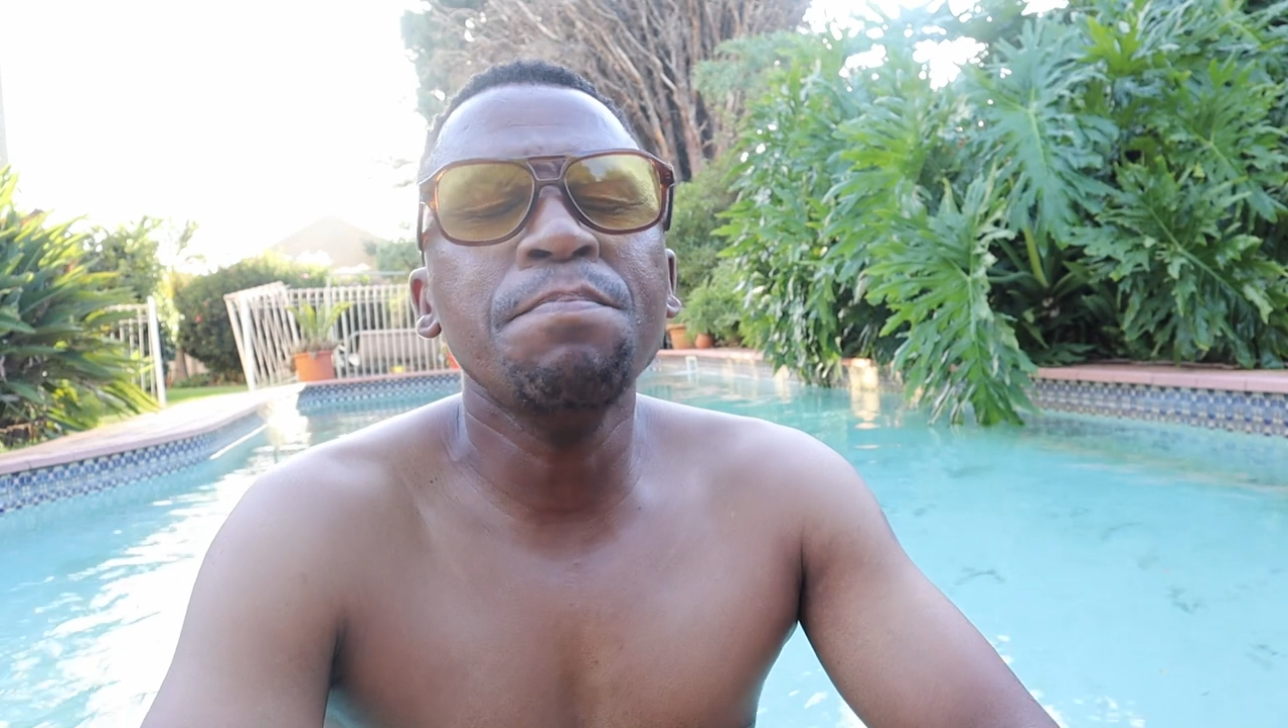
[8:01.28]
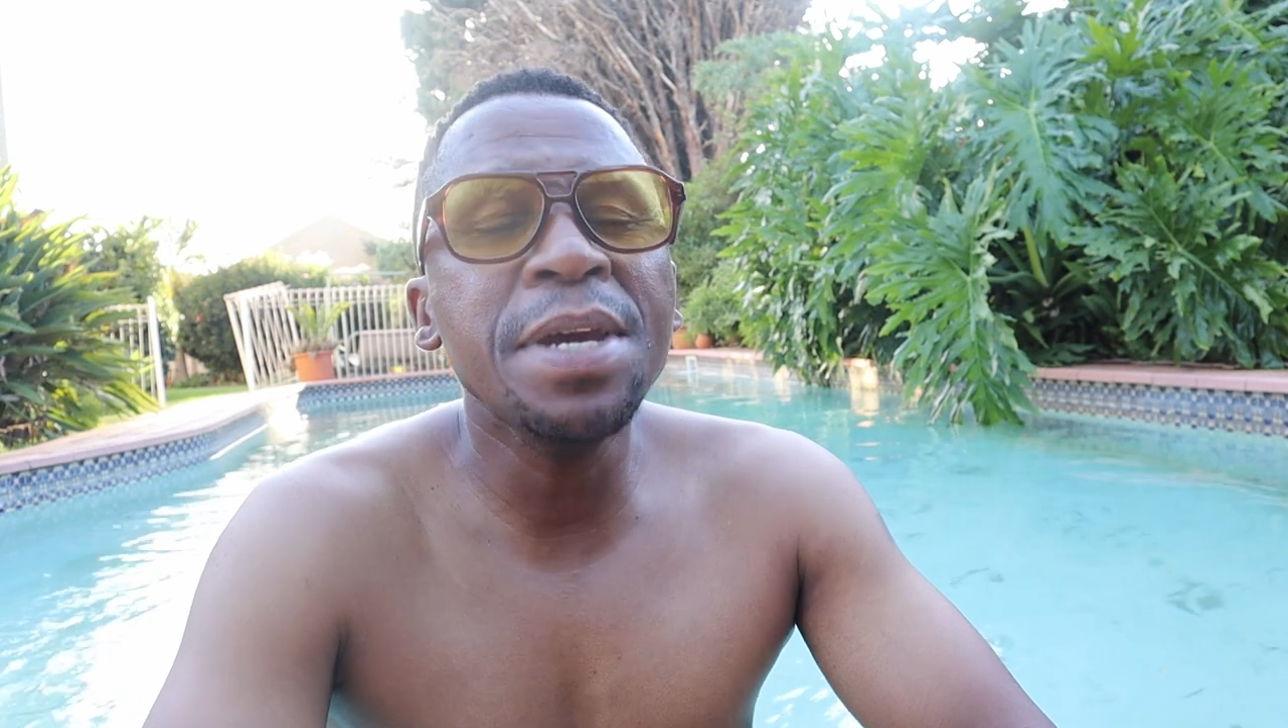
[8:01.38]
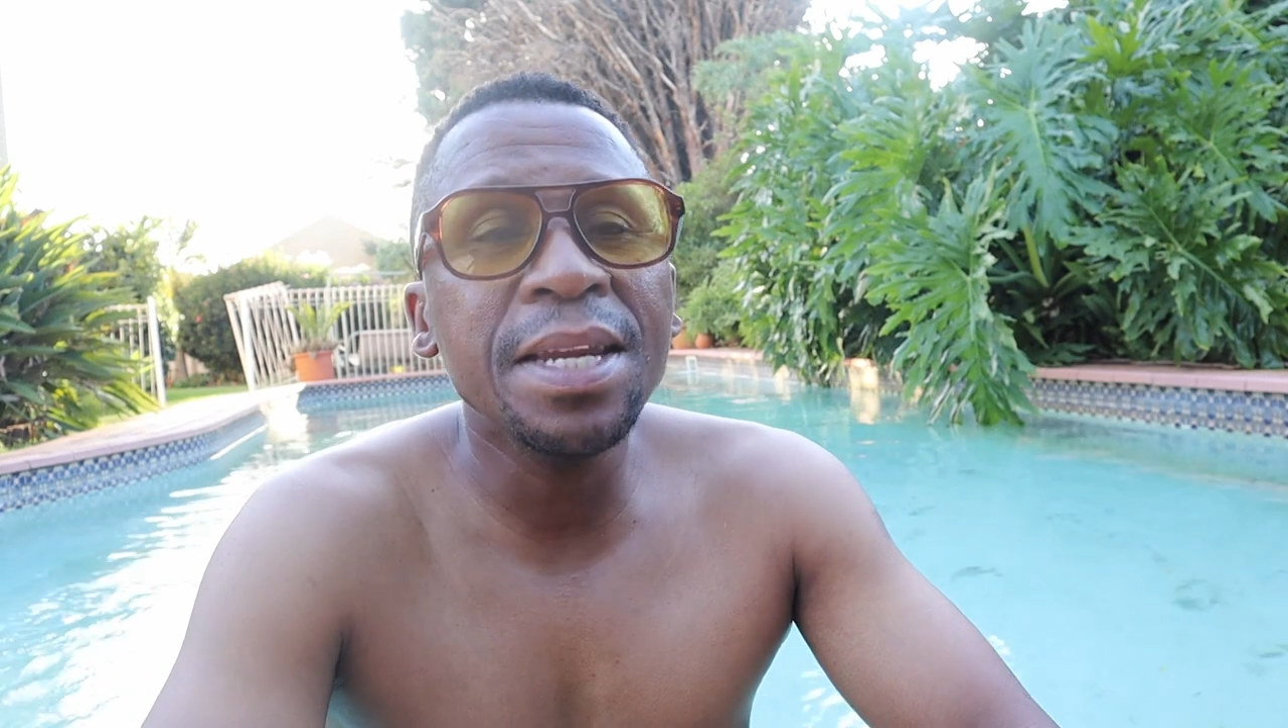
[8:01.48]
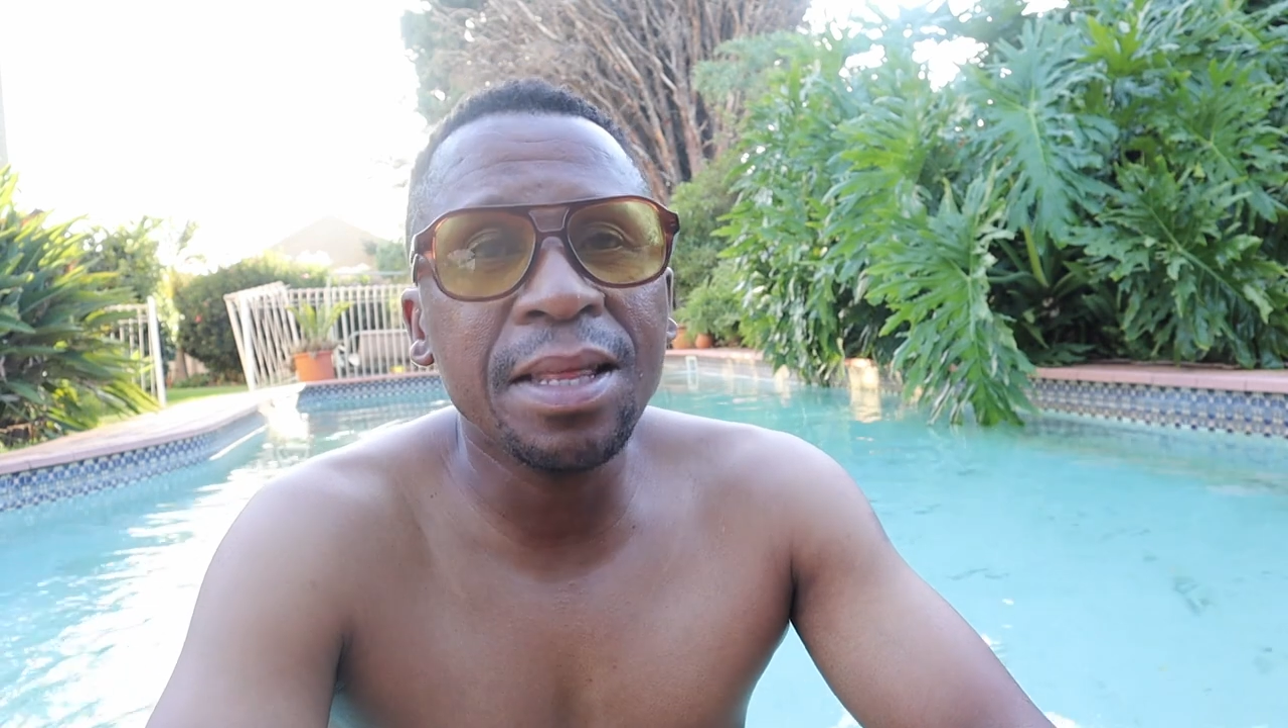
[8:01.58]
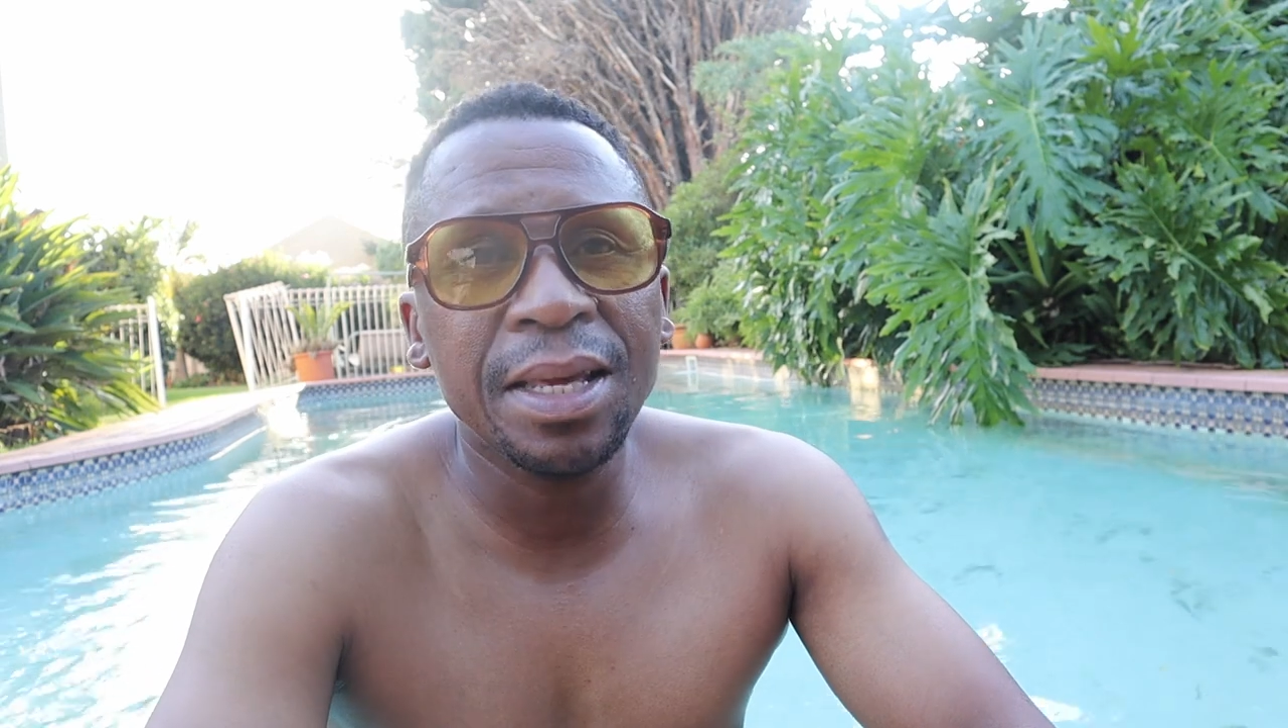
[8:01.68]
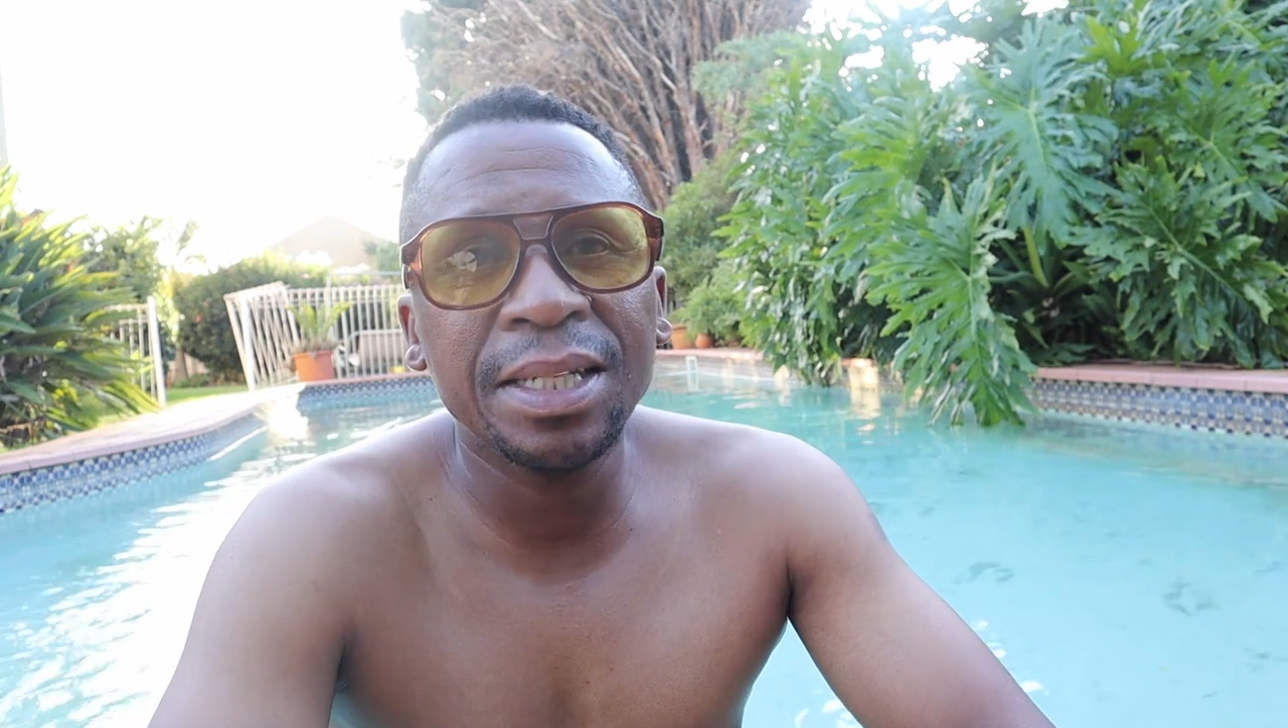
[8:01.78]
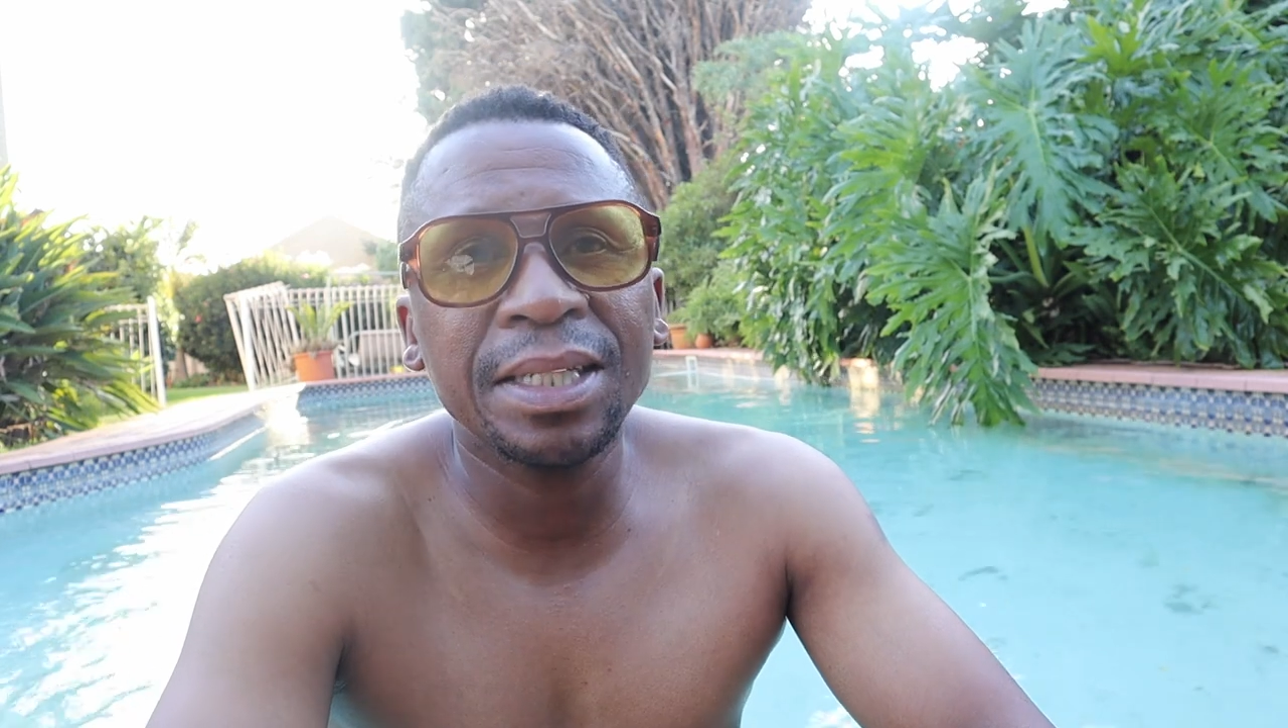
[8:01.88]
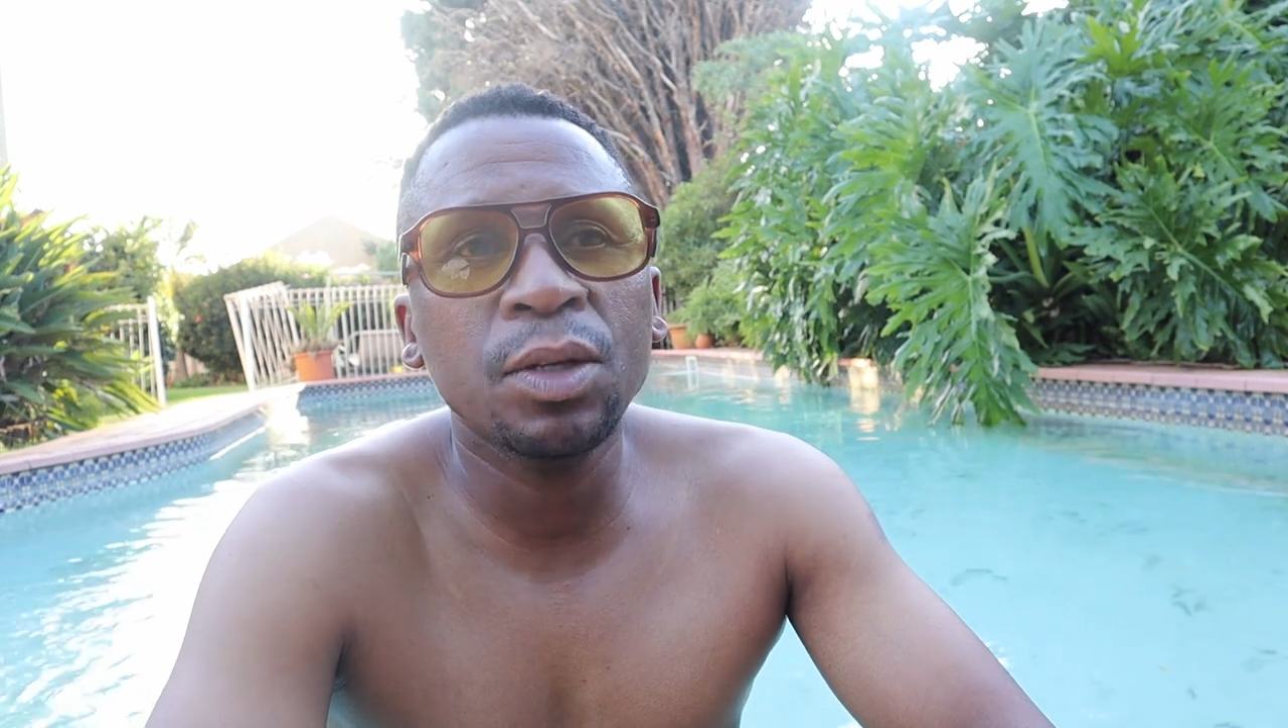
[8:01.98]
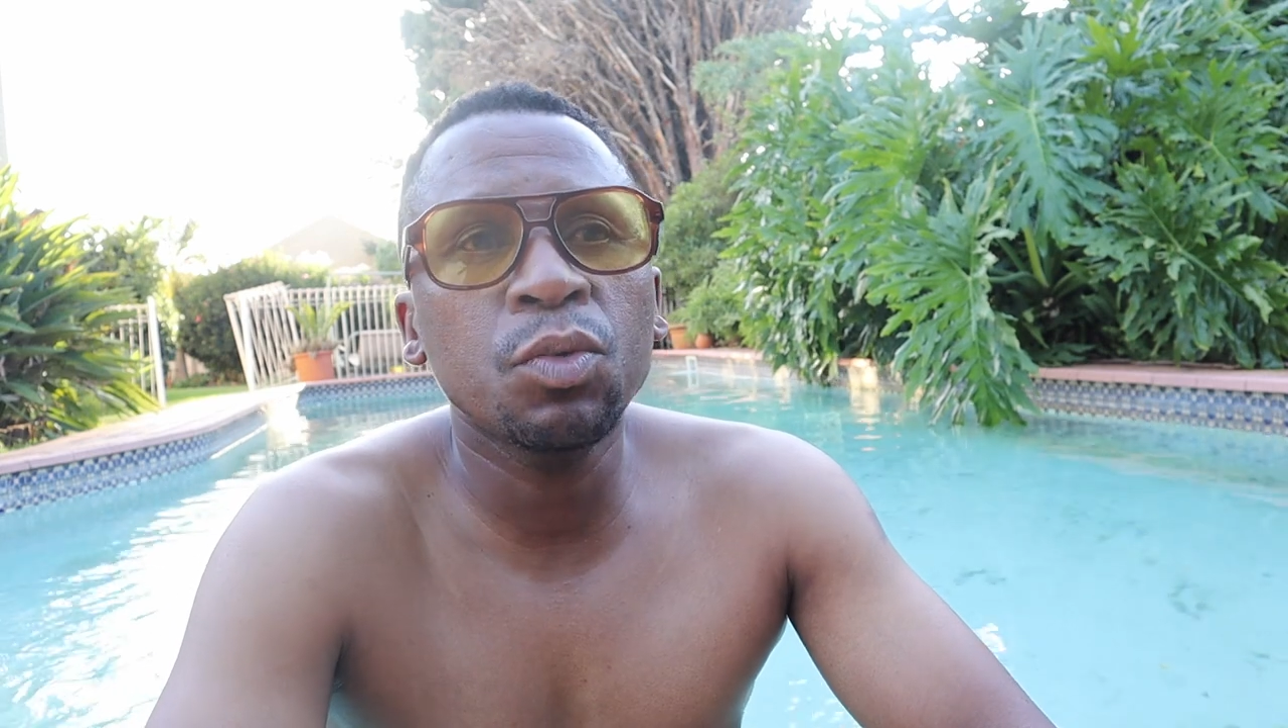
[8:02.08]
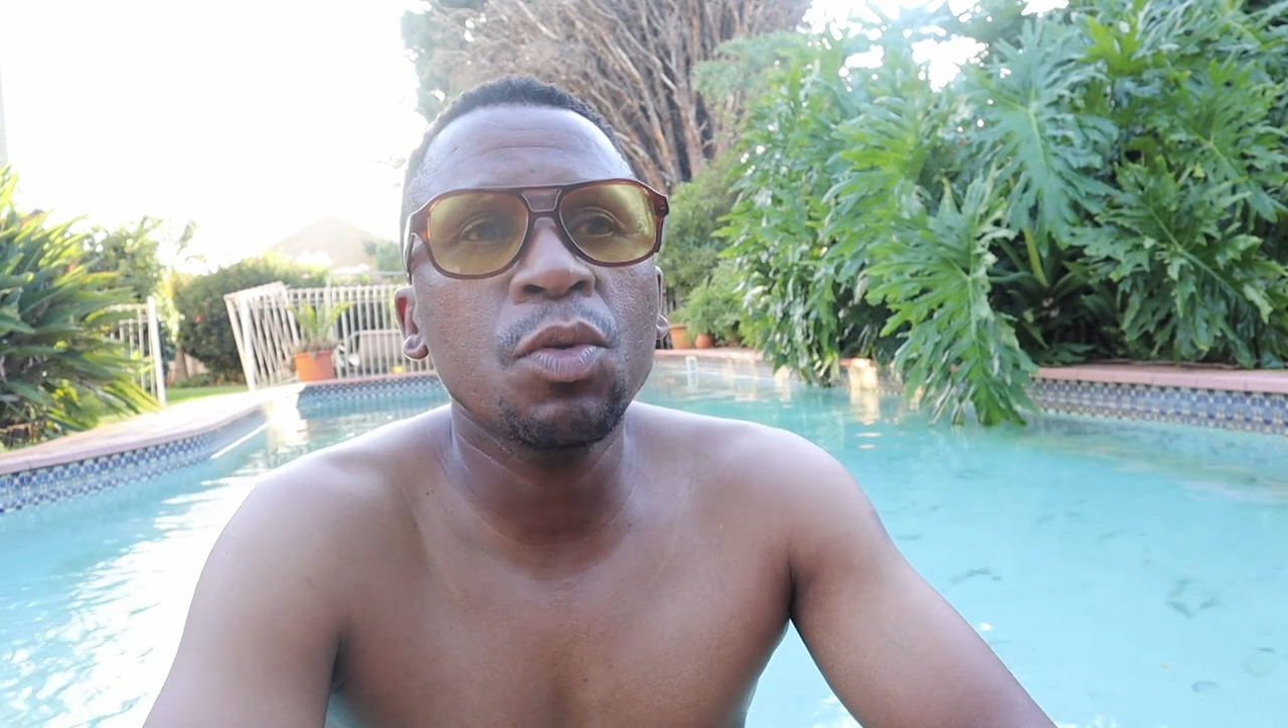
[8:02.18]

many things that